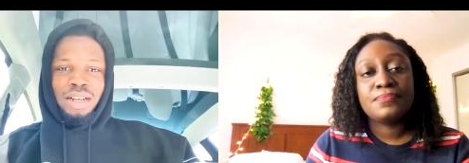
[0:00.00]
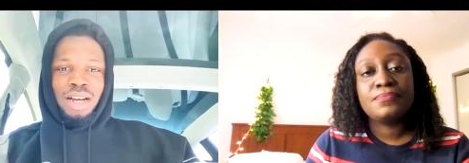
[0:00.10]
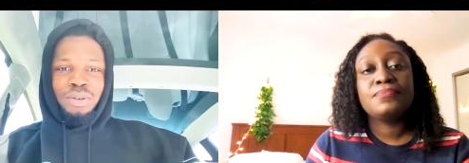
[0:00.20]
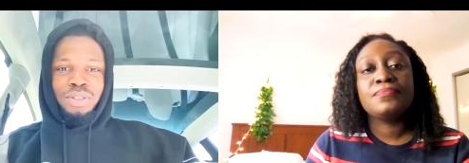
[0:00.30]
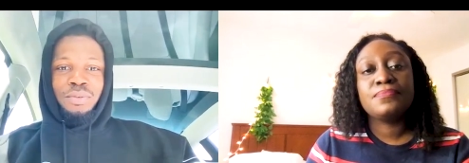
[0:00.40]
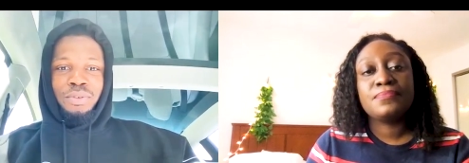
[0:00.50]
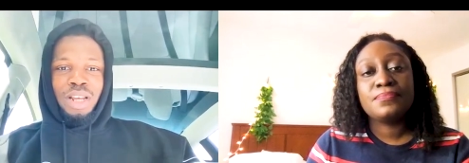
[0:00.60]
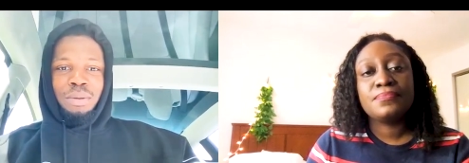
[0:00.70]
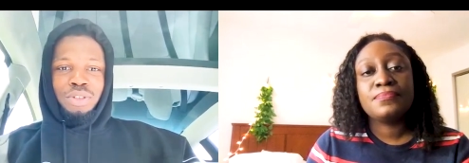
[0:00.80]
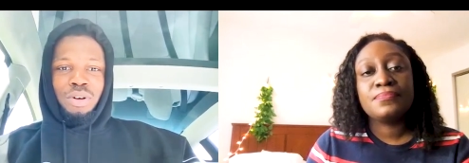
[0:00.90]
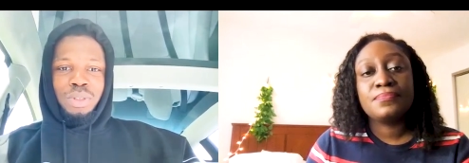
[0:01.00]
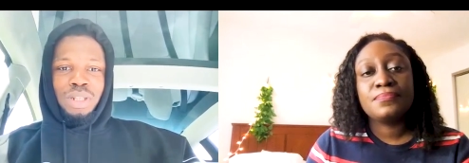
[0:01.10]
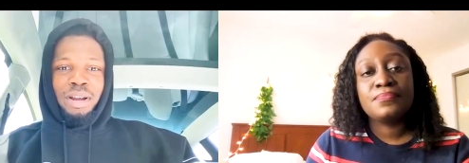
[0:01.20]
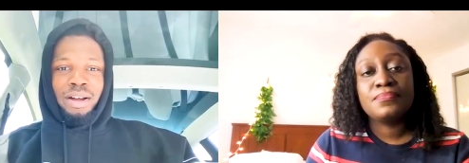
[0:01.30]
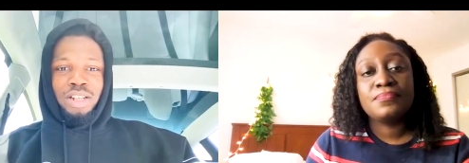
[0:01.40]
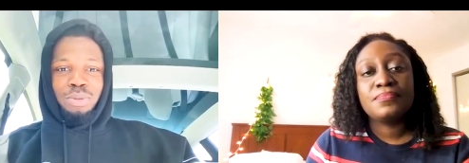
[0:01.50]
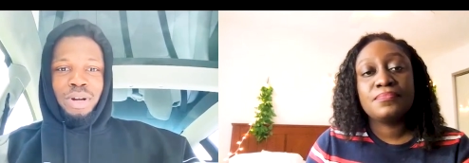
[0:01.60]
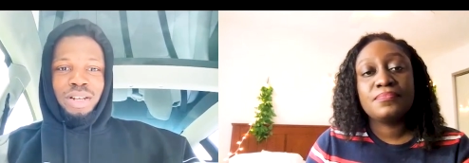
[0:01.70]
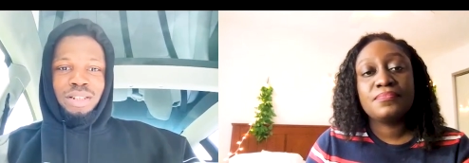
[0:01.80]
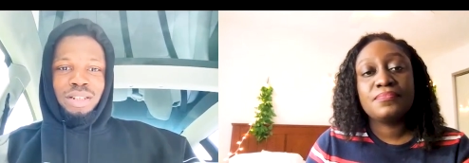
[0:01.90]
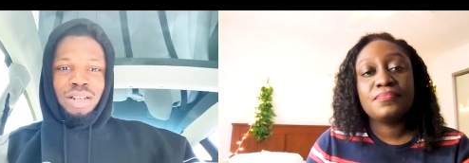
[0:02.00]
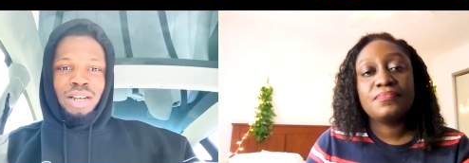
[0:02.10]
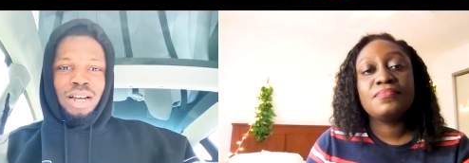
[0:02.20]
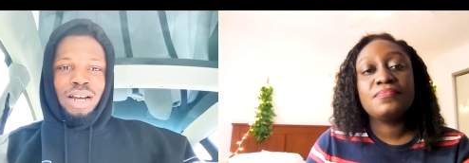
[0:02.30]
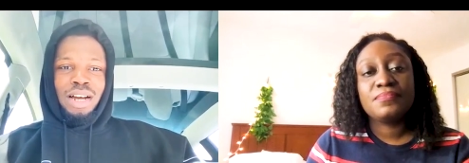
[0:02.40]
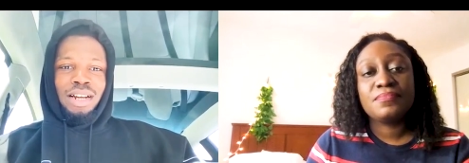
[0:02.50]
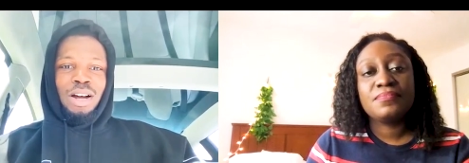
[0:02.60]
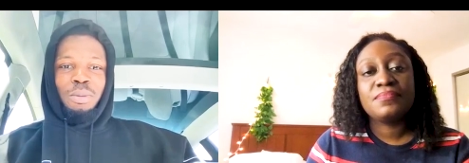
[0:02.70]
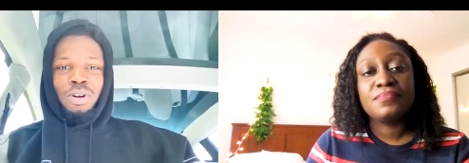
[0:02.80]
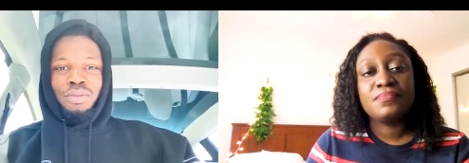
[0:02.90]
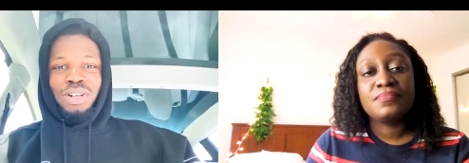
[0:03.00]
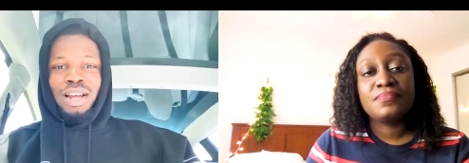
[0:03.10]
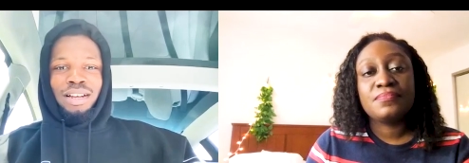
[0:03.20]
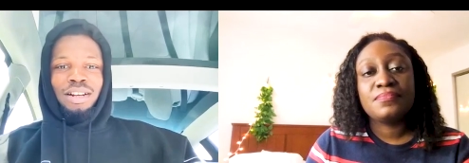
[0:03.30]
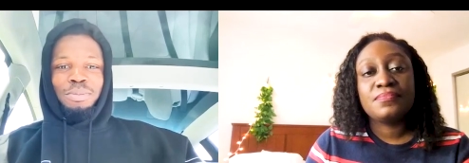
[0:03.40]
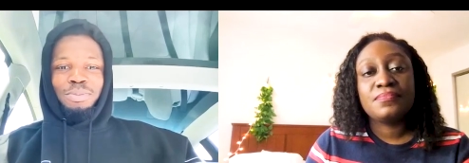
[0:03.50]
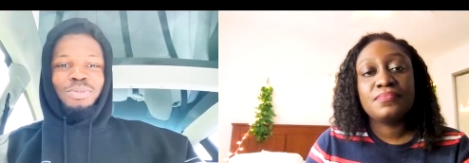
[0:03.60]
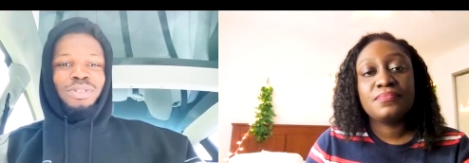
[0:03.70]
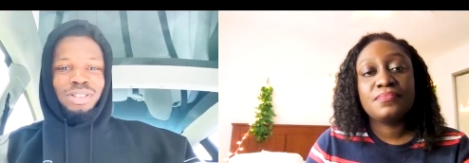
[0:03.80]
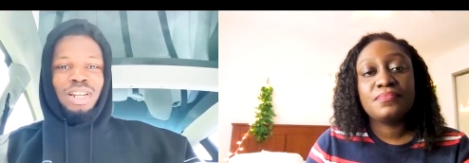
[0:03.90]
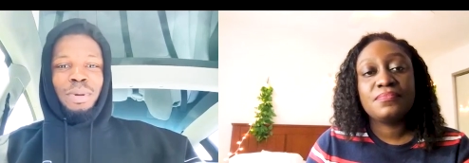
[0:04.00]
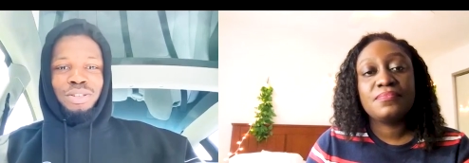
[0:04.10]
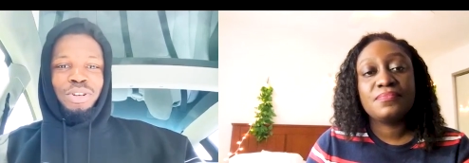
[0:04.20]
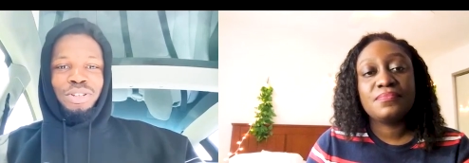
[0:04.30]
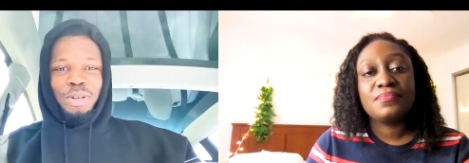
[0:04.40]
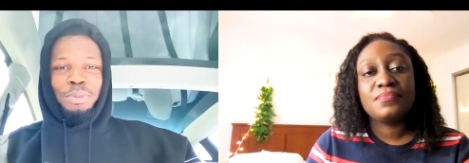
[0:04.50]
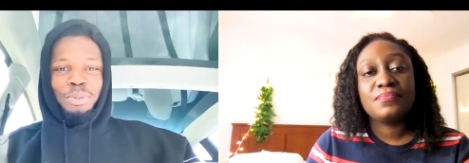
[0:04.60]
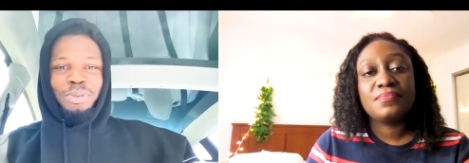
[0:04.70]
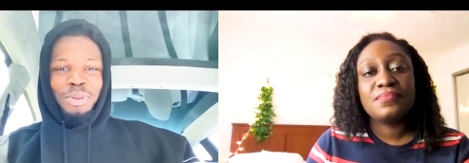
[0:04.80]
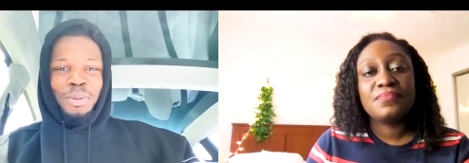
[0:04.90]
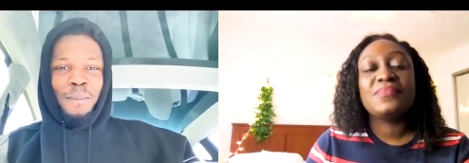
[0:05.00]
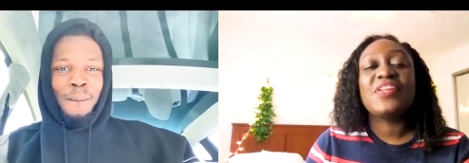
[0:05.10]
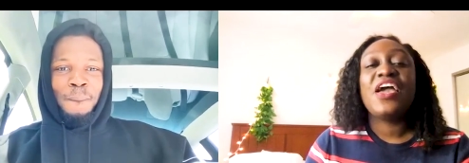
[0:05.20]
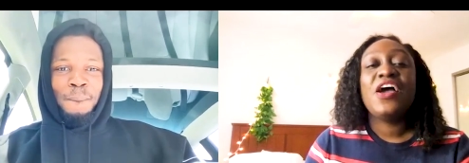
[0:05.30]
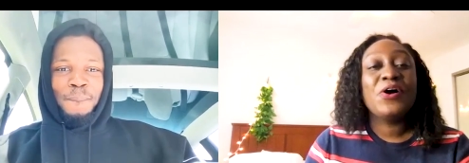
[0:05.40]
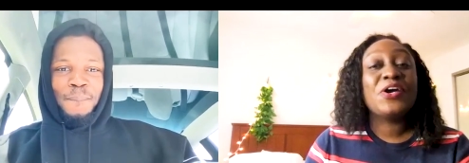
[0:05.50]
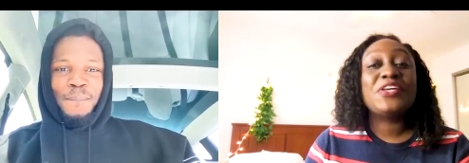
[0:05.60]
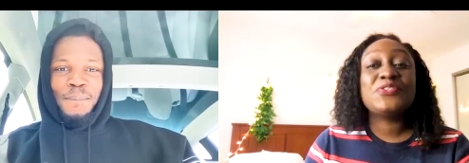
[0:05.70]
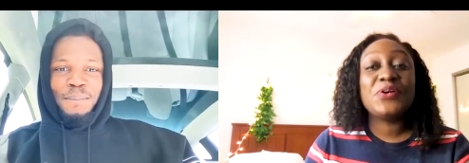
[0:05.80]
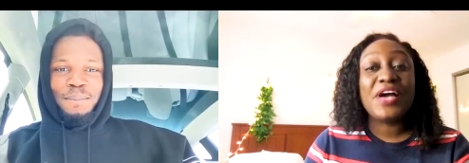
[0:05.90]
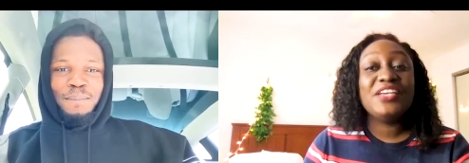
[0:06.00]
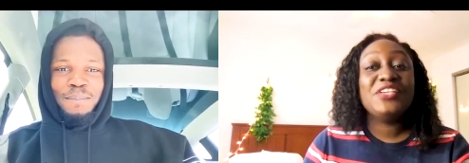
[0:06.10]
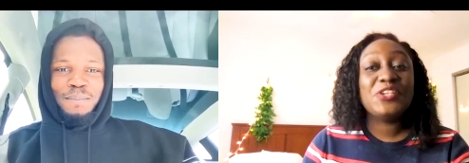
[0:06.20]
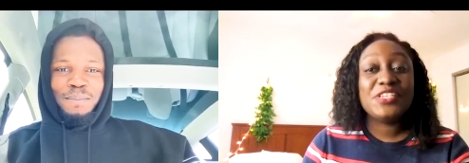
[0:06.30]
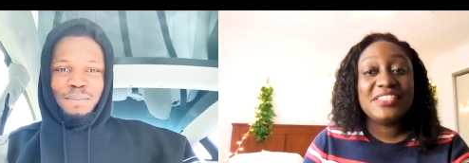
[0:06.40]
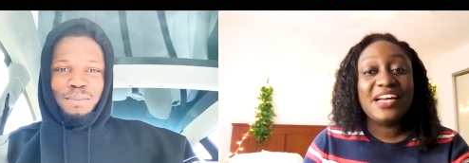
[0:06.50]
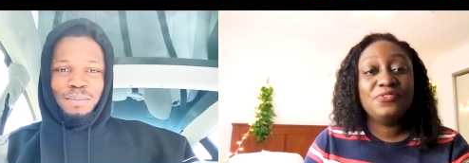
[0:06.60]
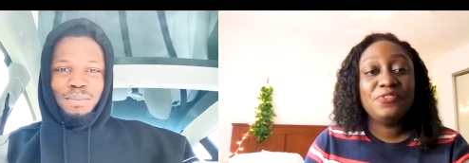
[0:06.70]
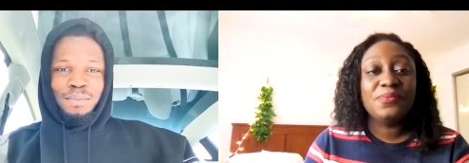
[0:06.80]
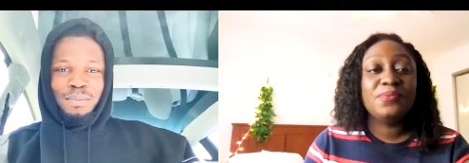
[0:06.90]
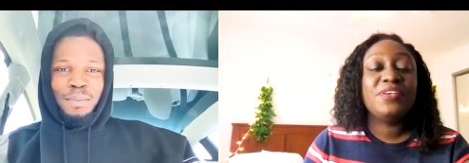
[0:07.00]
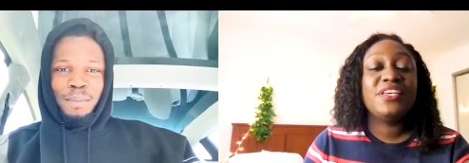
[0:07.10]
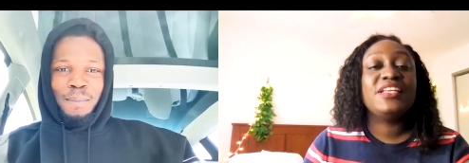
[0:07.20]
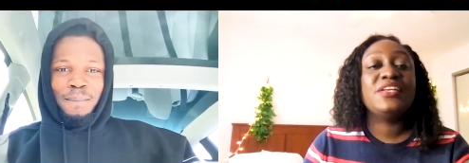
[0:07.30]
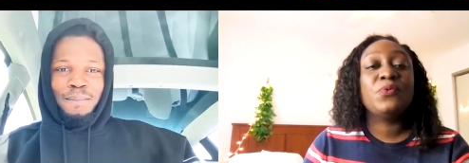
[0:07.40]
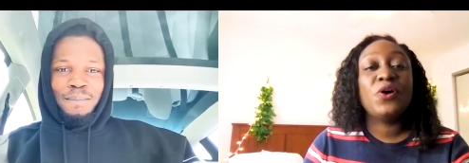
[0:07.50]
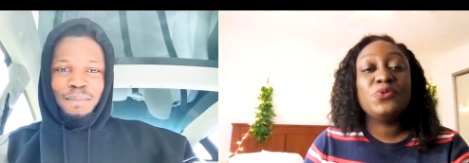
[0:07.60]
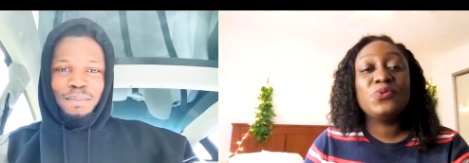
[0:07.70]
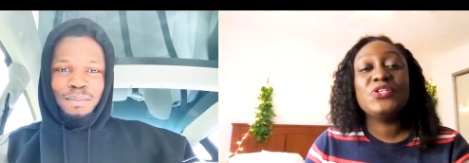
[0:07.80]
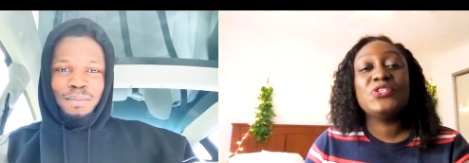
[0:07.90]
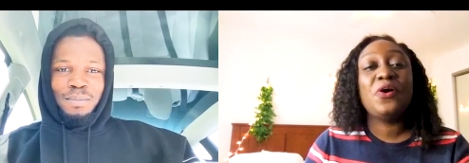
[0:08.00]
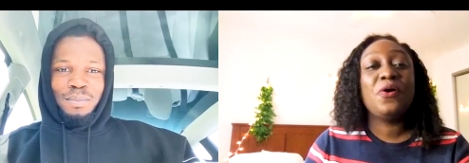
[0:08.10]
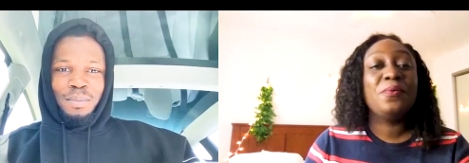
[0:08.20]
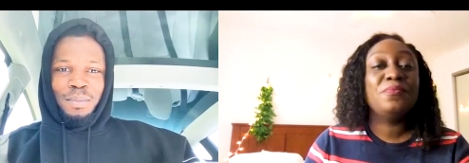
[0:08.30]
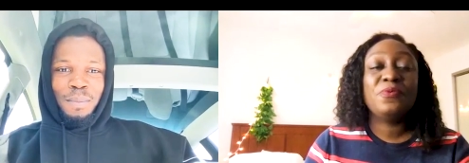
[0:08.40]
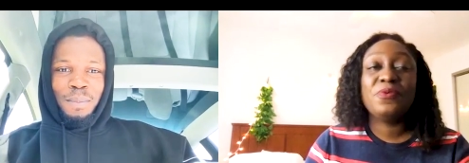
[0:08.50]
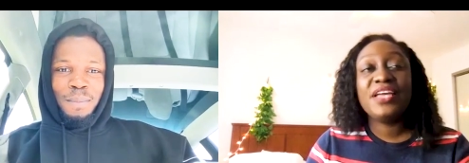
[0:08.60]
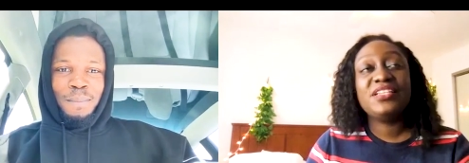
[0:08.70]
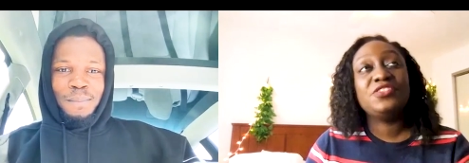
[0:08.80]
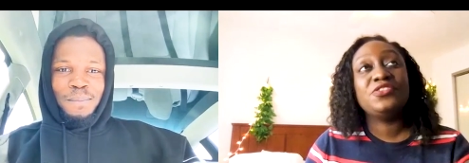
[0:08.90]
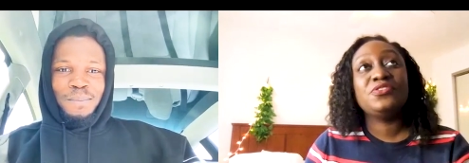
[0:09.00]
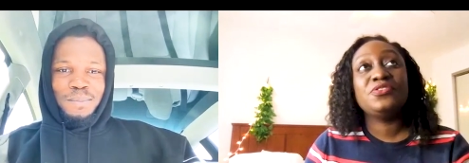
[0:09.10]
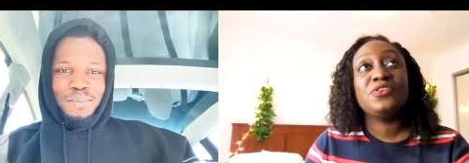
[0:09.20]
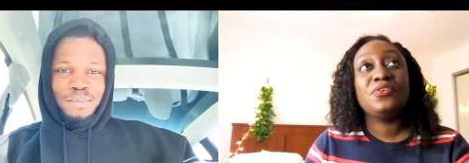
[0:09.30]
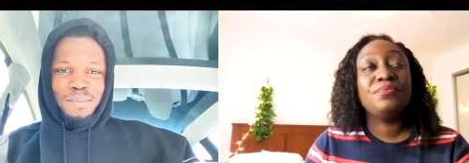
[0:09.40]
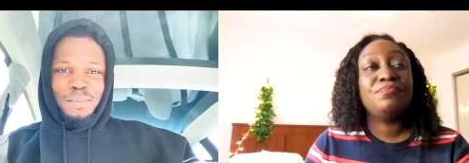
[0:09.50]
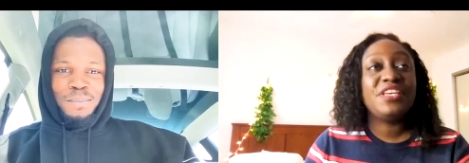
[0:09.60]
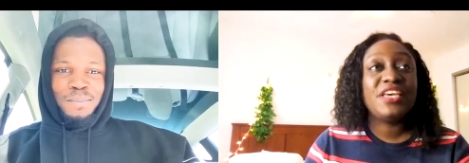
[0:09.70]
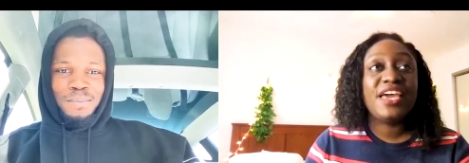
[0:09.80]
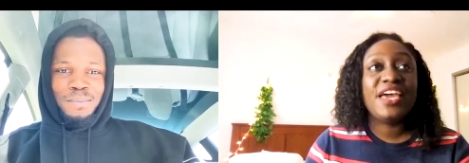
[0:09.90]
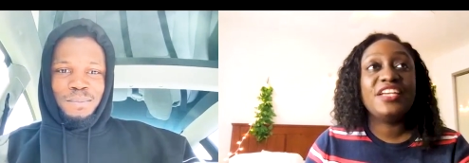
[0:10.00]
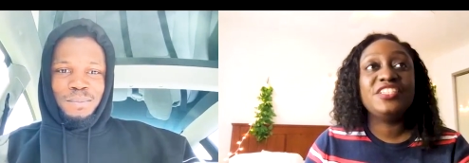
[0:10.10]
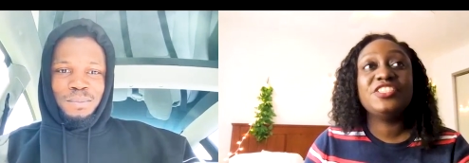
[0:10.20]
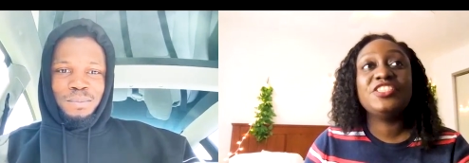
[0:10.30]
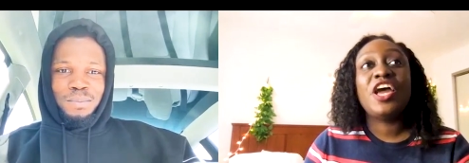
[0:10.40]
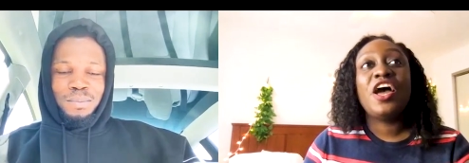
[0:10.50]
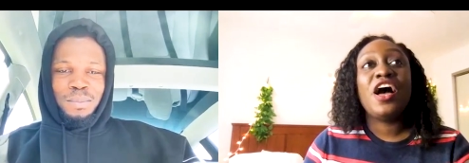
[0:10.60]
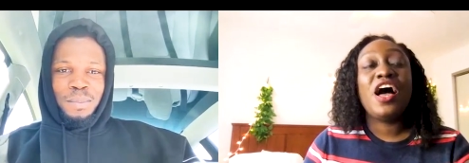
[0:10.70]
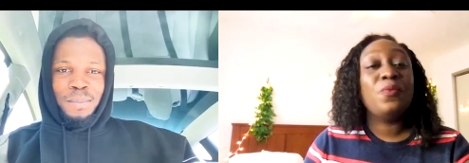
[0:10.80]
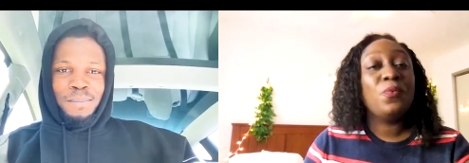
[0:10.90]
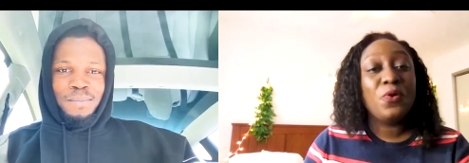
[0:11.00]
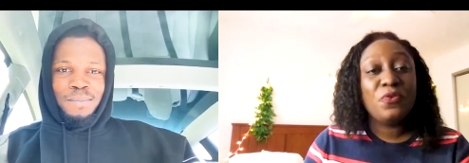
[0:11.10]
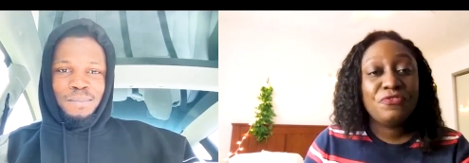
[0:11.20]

Speaker 1: and also a full-time job with American Express. And I would love to like um, tell my story to people.
Speaker 2: Okay, so can you just start from the beginning? What was your, where did you do your BN and what